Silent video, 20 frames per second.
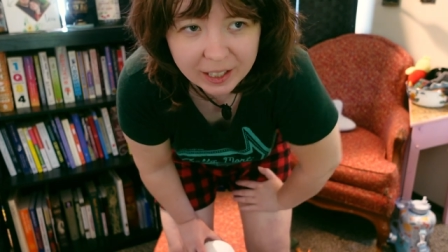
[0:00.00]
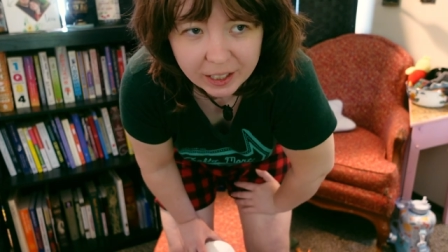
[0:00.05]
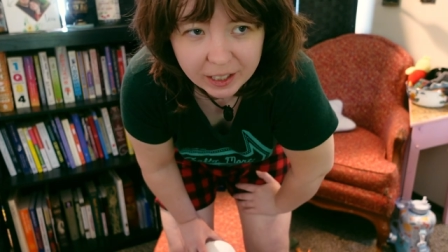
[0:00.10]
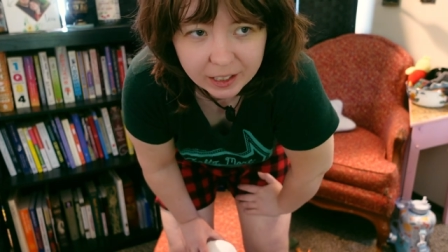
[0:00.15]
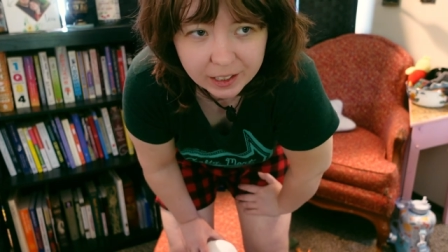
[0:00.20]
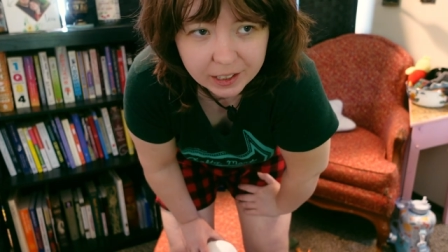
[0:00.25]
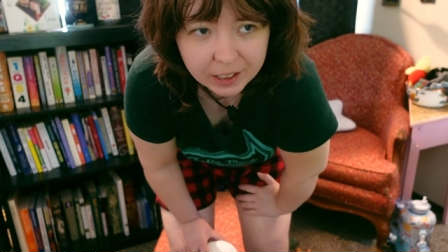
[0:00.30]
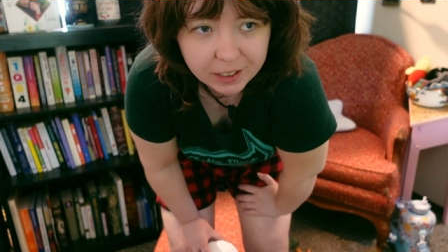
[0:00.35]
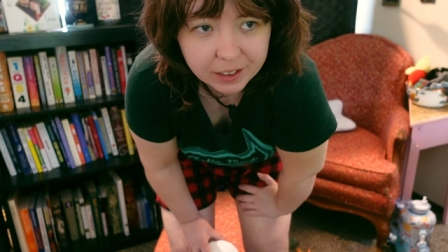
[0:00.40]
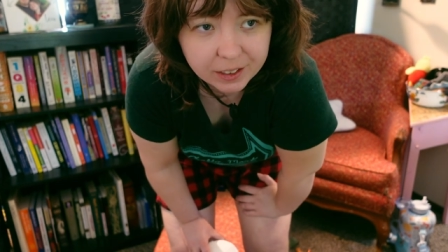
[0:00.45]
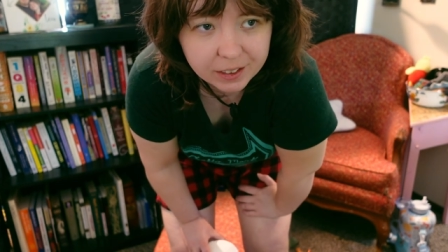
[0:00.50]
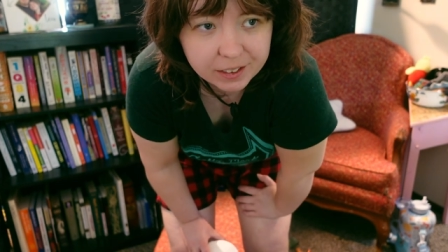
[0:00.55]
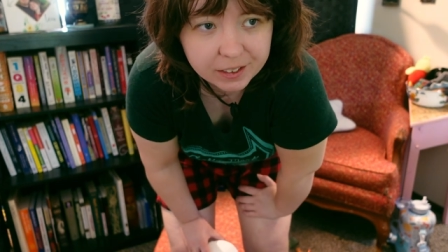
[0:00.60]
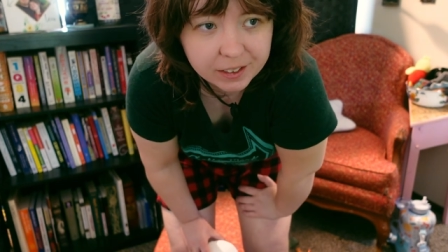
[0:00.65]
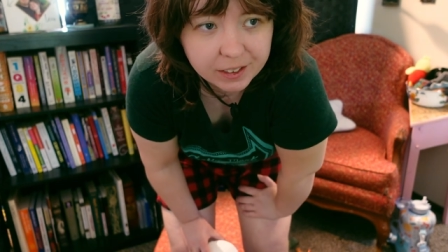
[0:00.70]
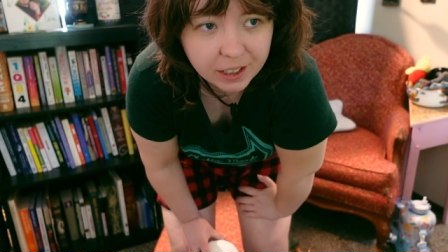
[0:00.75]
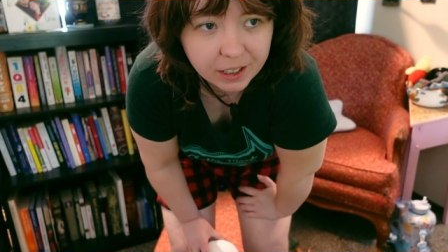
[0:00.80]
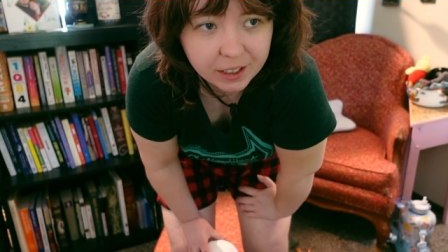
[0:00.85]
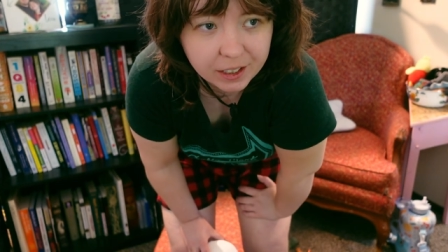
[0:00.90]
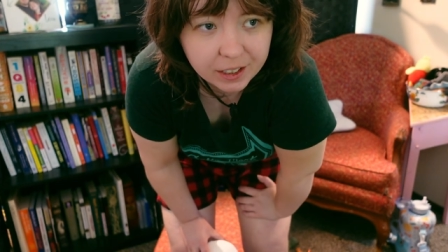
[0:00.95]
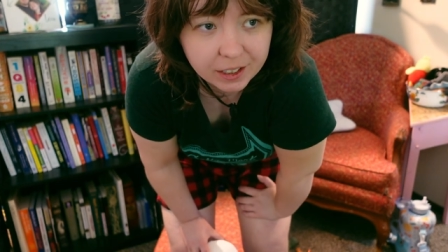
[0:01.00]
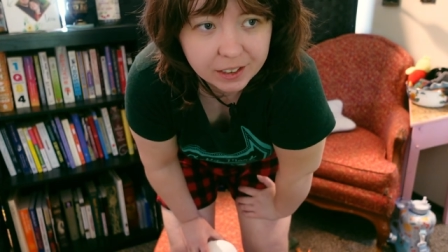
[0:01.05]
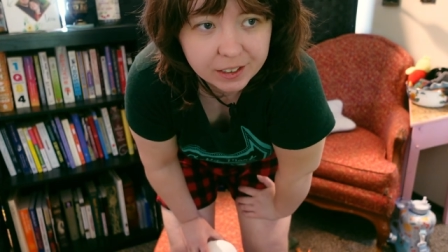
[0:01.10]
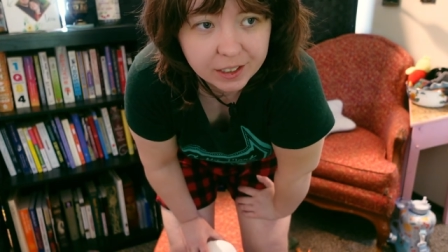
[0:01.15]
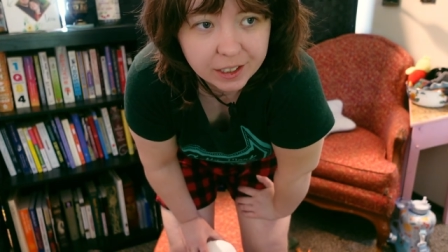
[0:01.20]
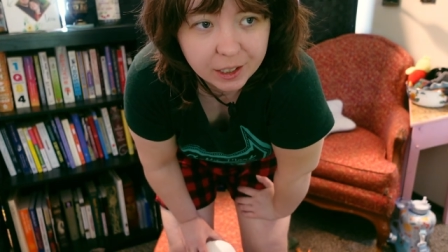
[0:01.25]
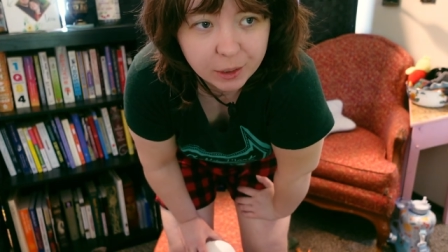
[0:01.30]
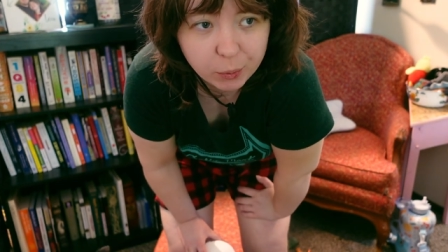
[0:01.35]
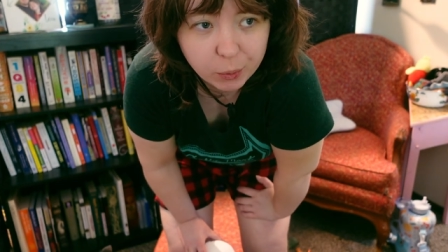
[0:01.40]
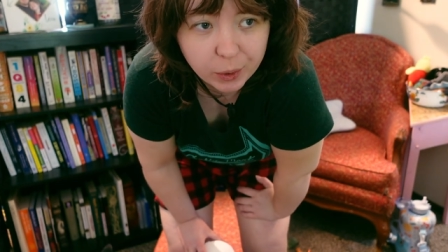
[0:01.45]
and sunny
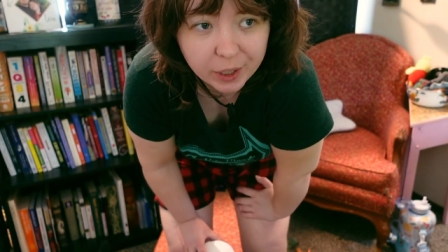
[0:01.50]
and